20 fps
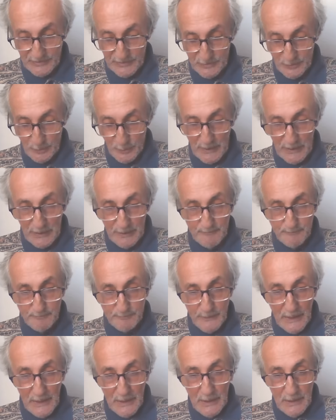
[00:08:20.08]
as well.
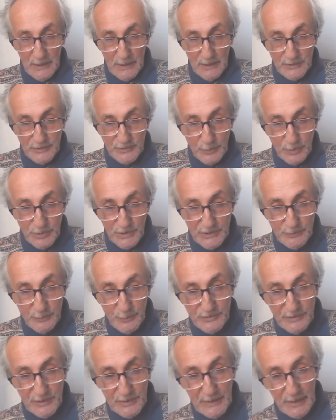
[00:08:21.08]
So this
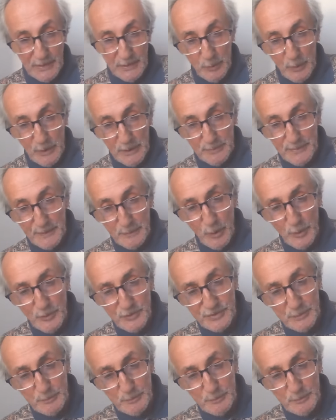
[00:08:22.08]
was another one. The most